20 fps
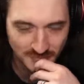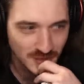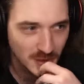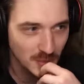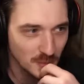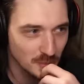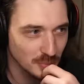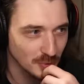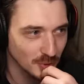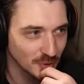
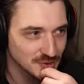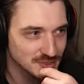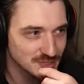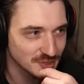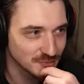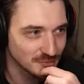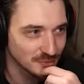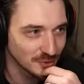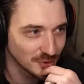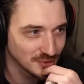Bro's a
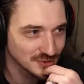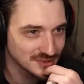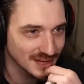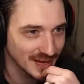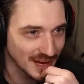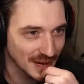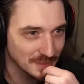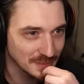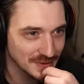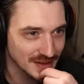
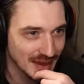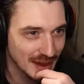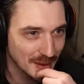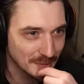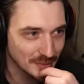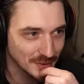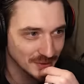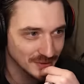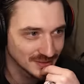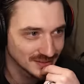full-time
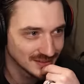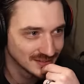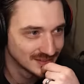yapper.